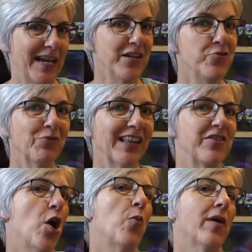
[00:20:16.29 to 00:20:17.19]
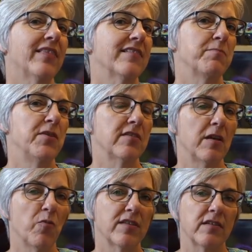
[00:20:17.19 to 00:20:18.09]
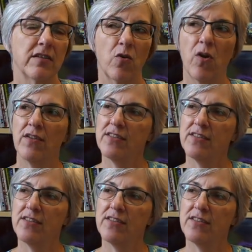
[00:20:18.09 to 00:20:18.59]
I didn't really know what this museum was in Decorah.